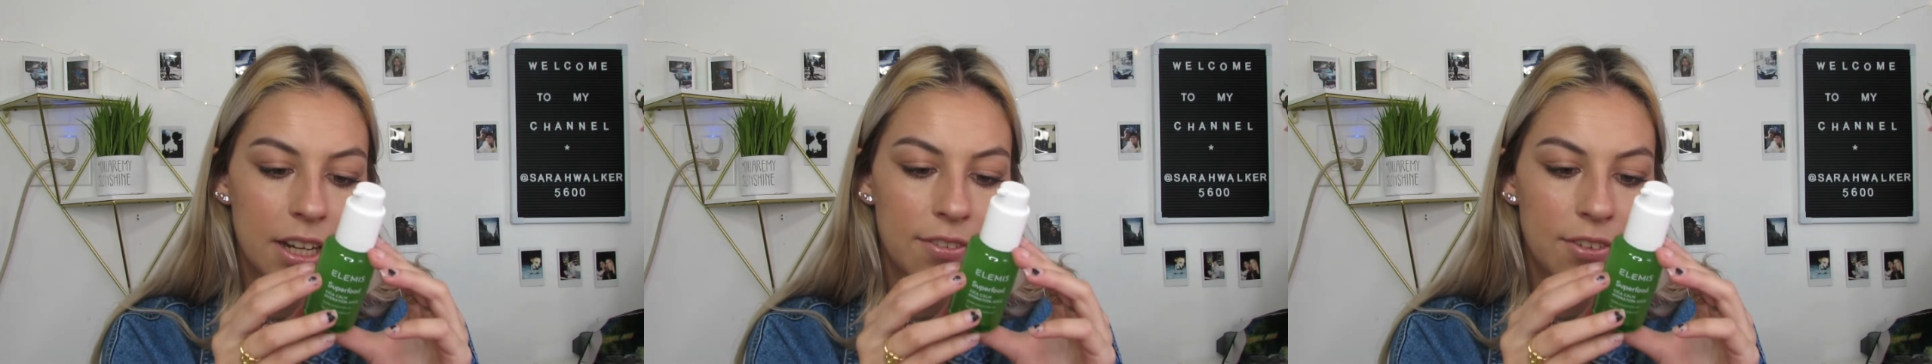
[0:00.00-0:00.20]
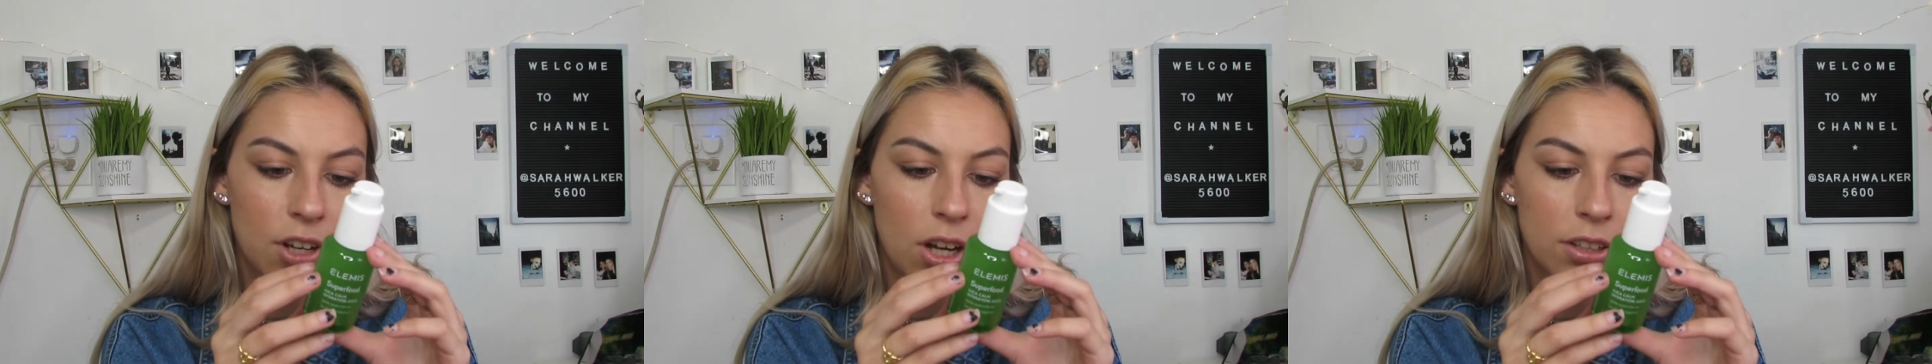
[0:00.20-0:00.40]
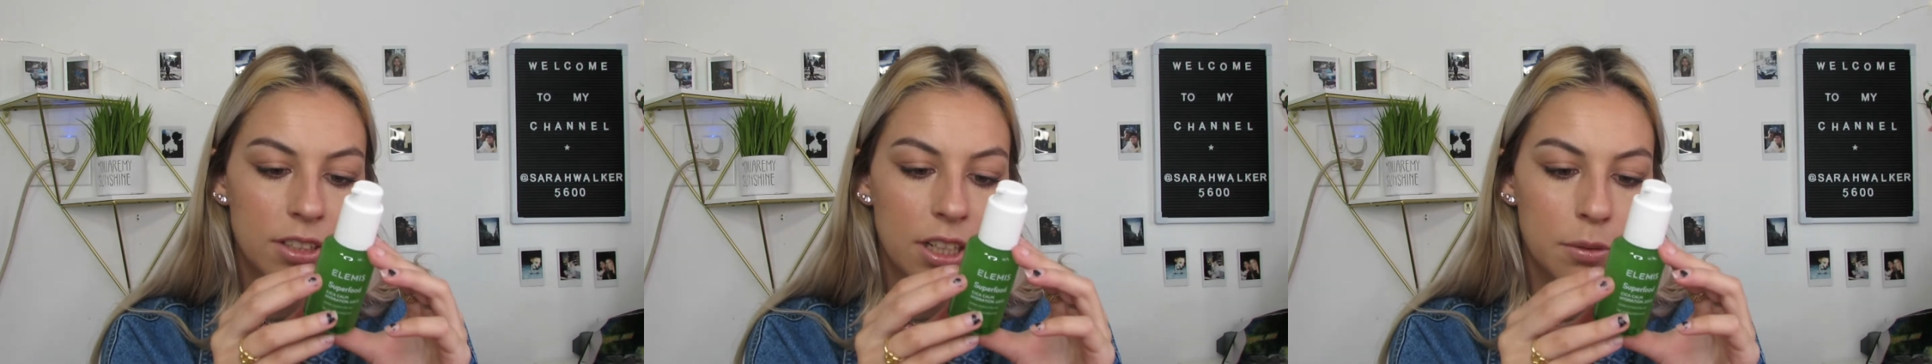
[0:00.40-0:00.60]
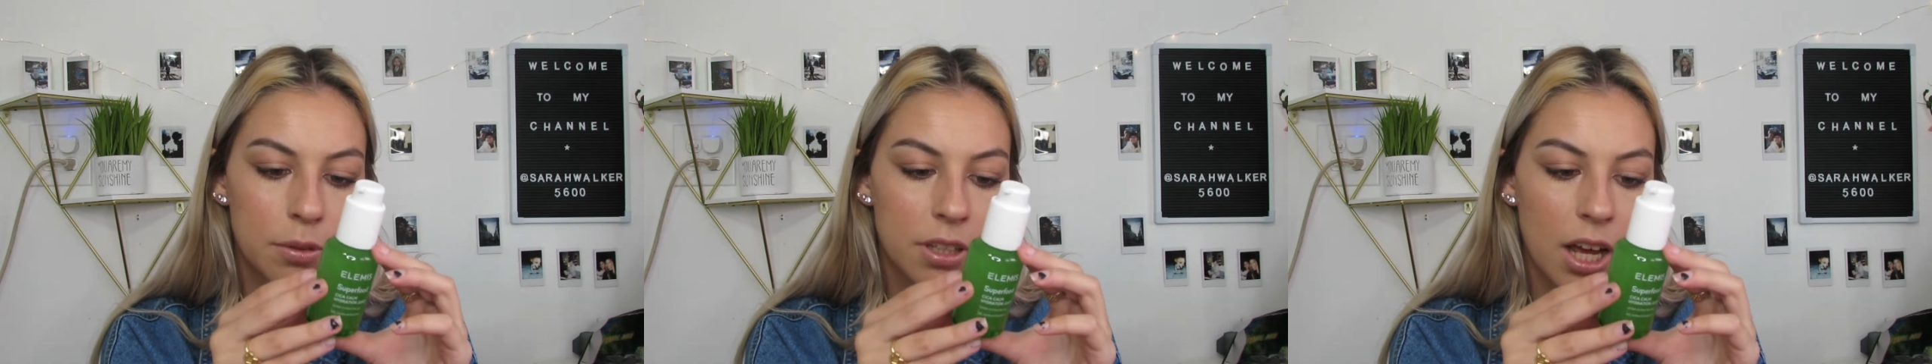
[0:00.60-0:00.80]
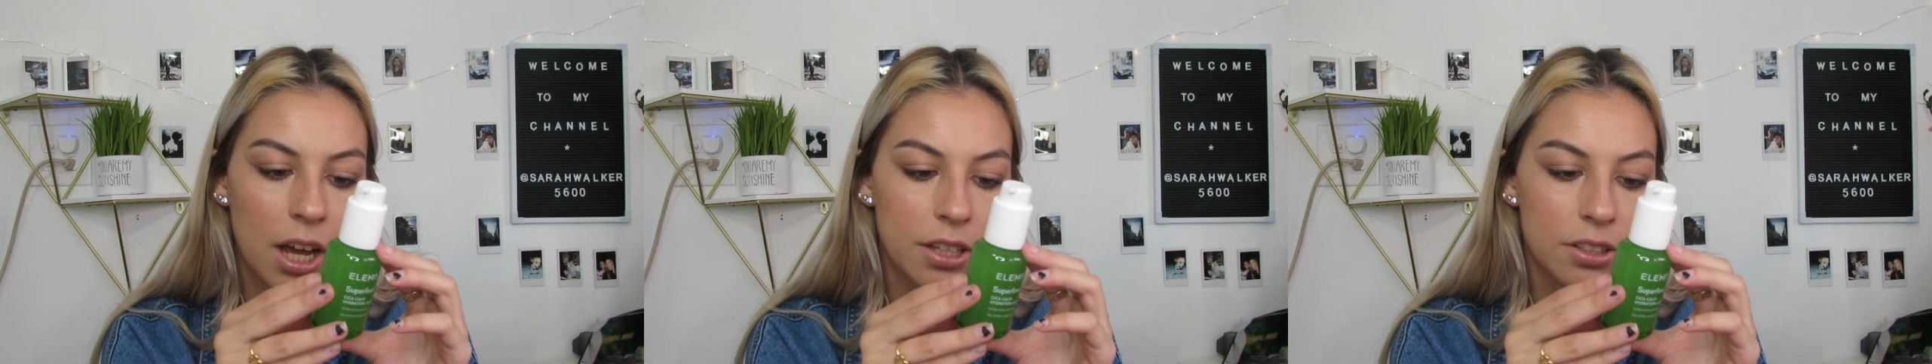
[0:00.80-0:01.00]
If contact
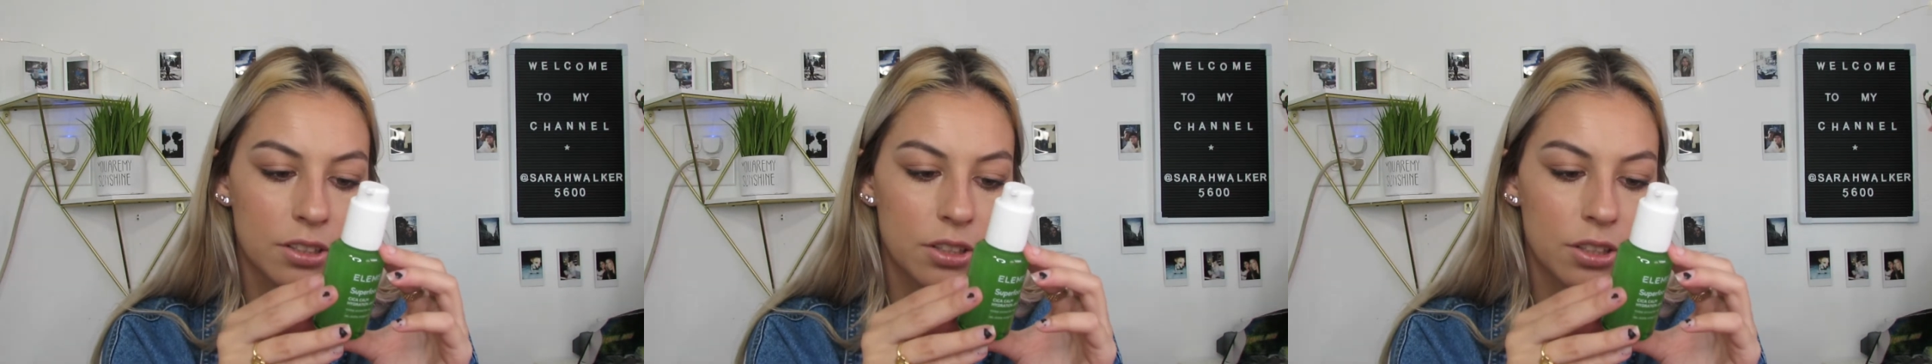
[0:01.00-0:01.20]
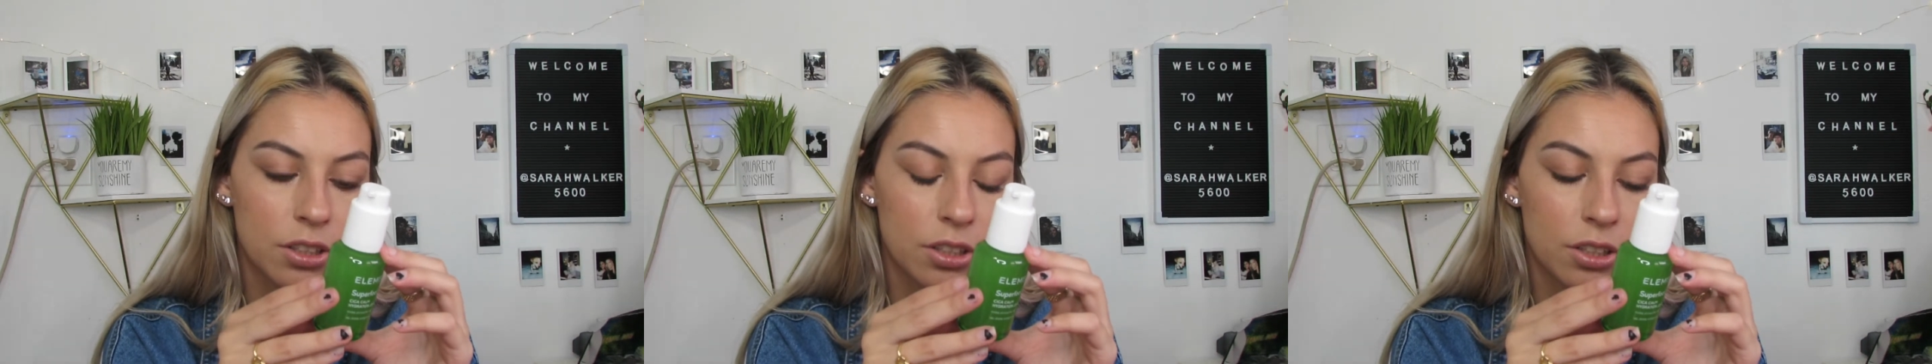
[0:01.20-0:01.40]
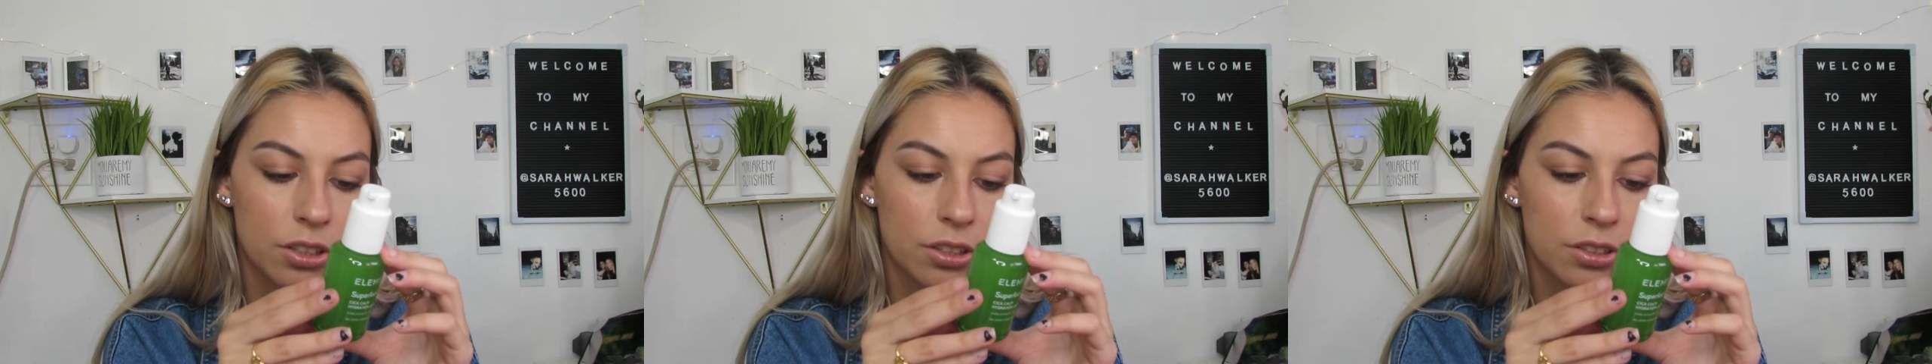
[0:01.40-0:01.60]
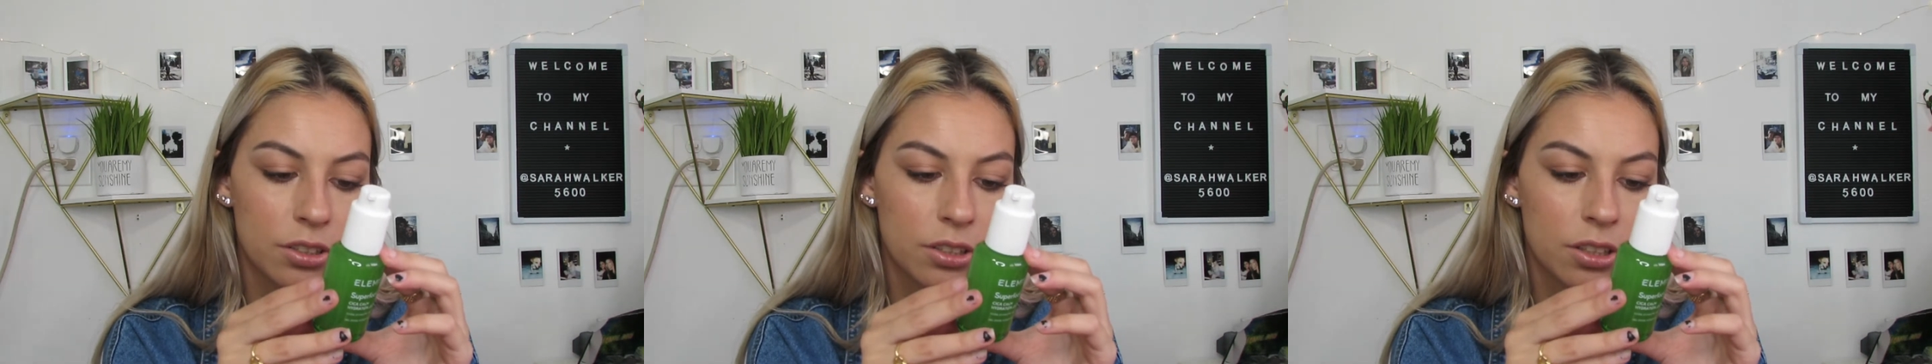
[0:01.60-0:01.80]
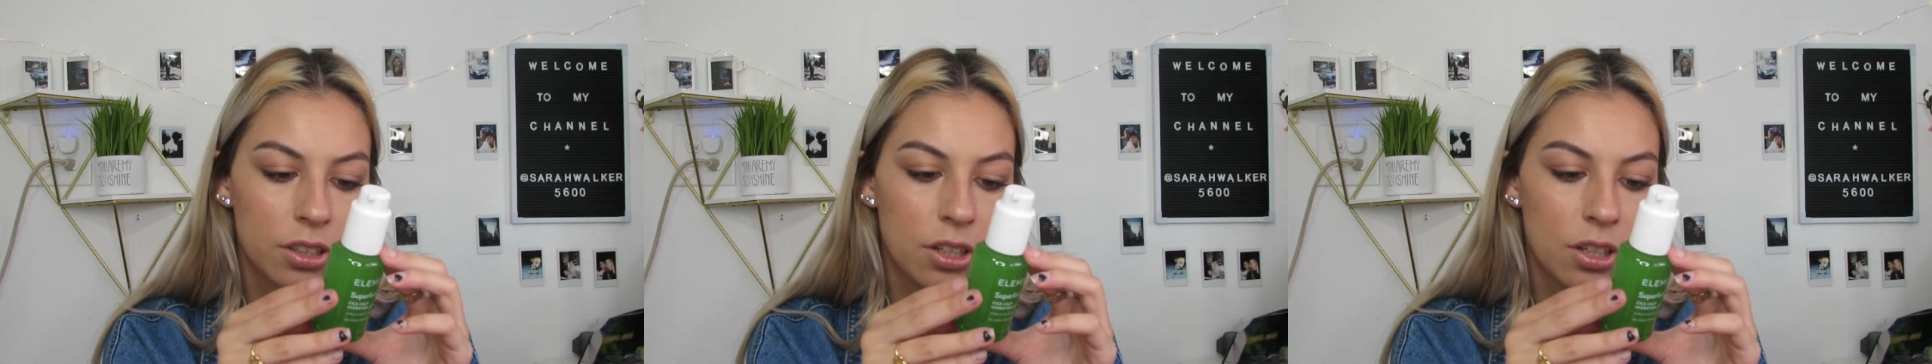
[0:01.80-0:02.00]
with eyes
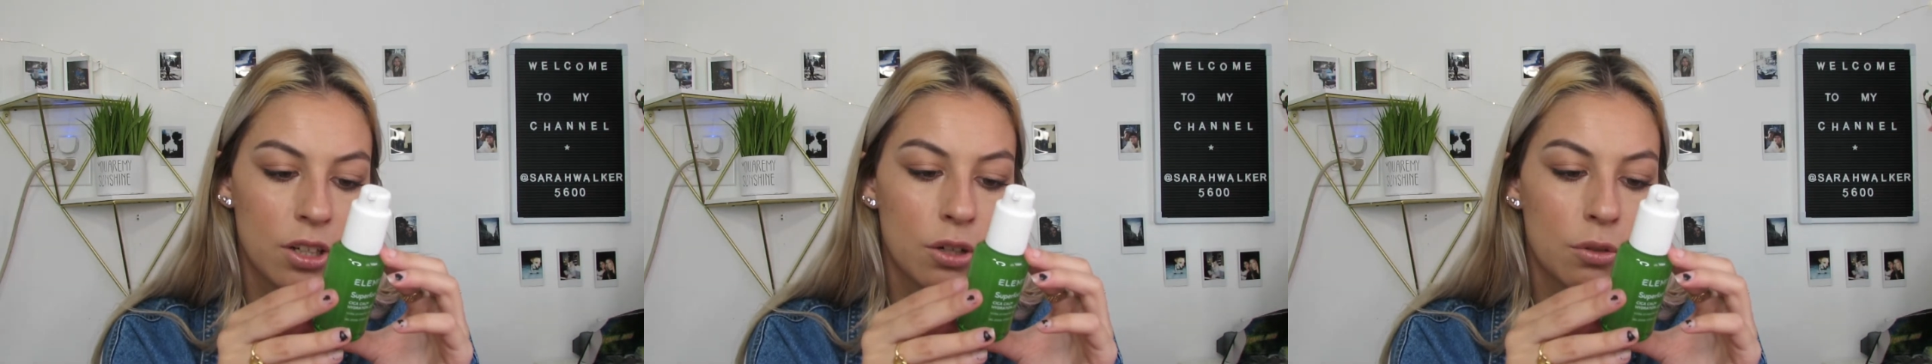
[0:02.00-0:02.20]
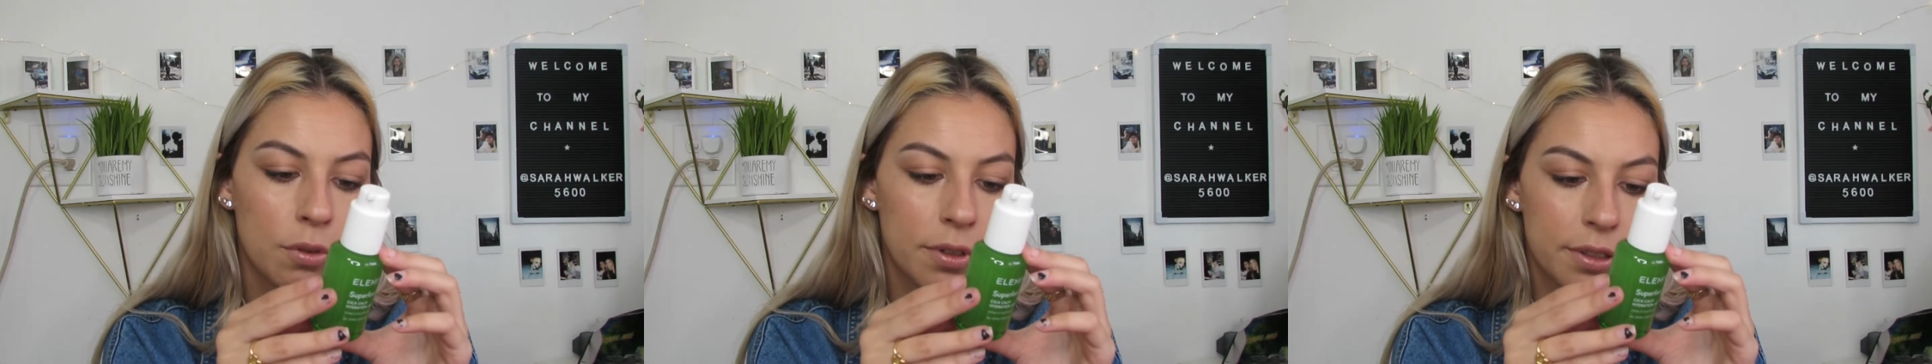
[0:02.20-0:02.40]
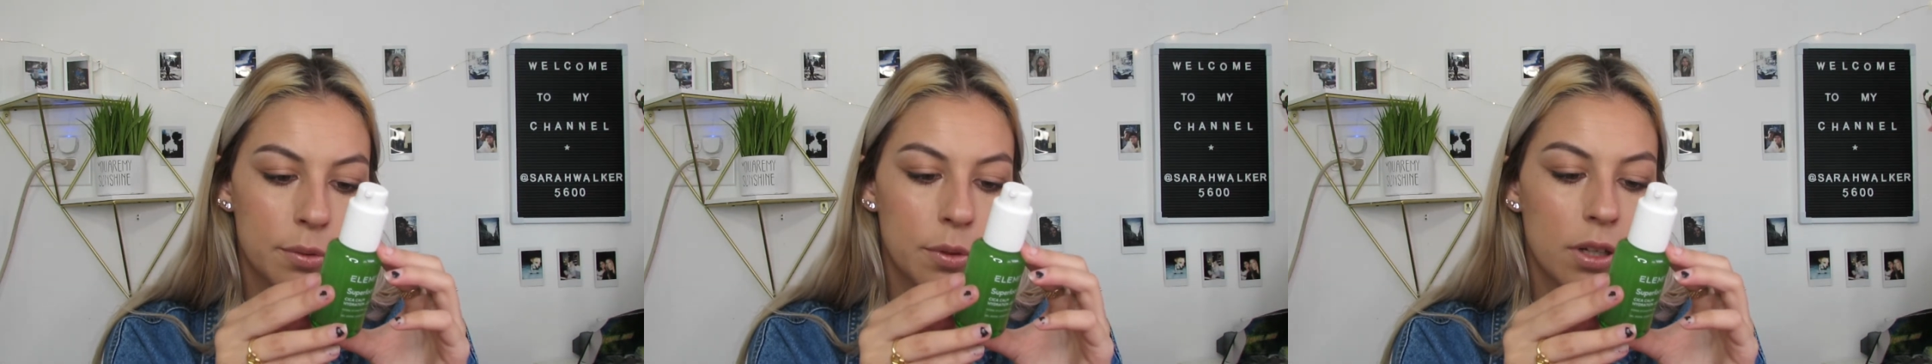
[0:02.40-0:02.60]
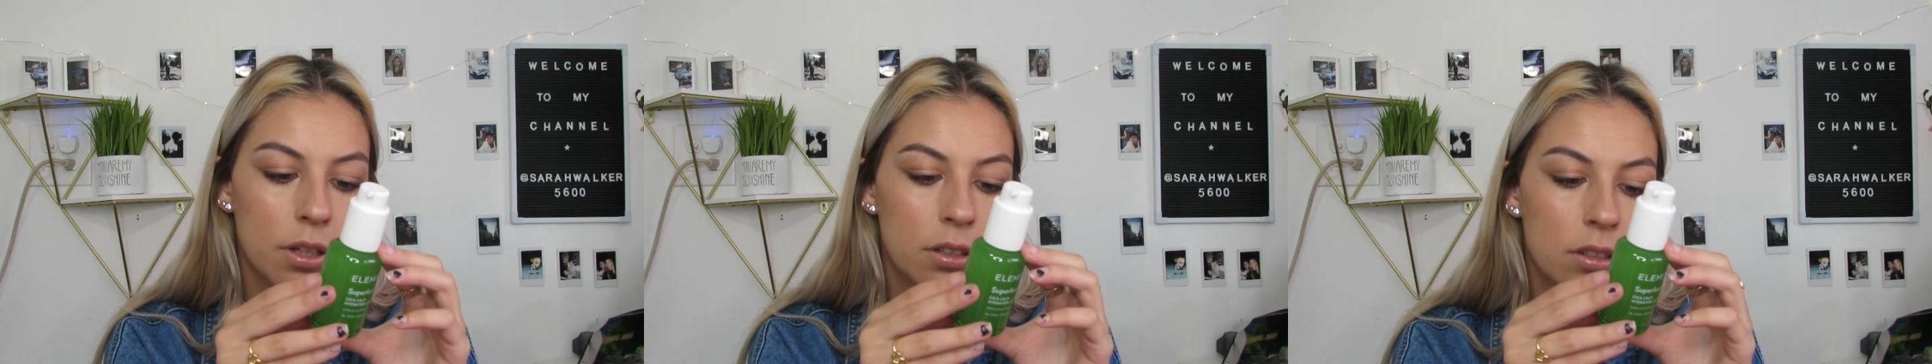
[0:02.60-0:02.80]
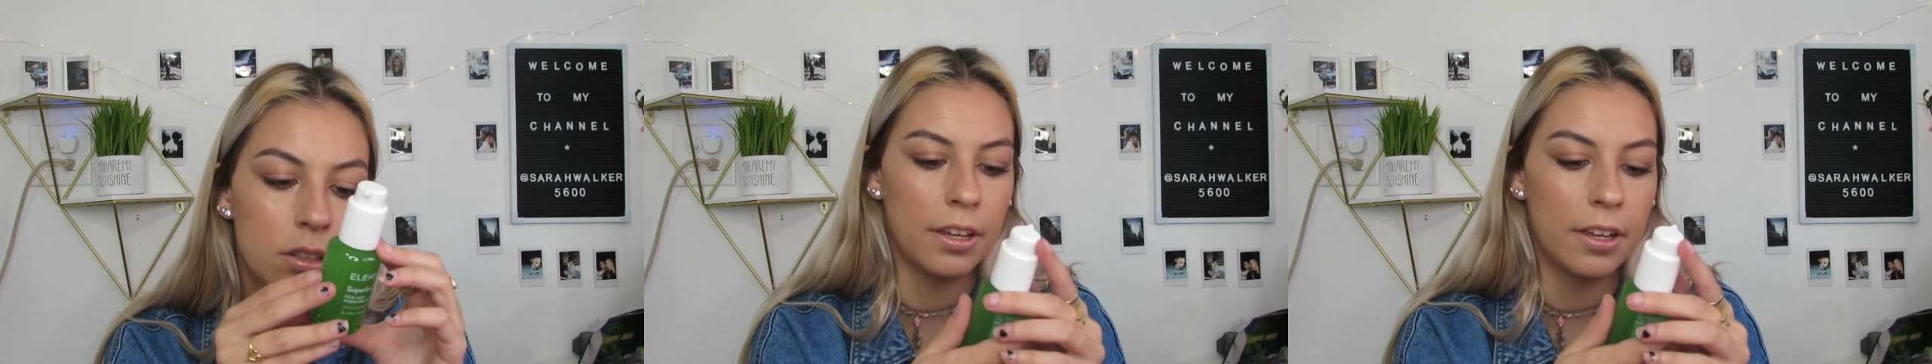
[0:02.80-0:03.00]
occurs, rinse well.